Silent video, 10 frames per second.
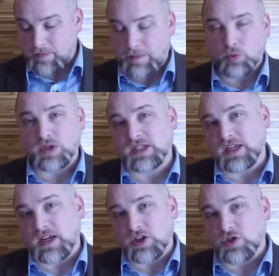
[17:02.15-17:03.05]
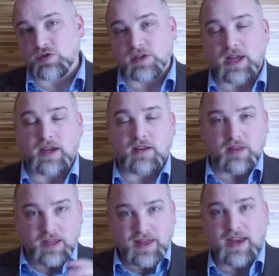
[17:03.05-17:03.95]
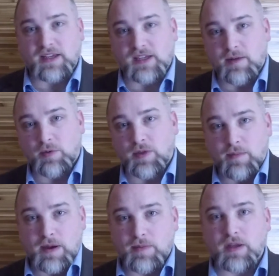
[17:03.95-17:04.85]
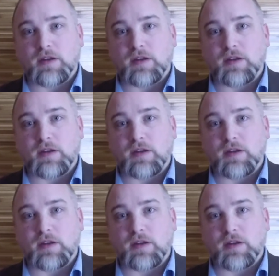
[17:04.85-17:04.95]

people would see issues like that example. That might be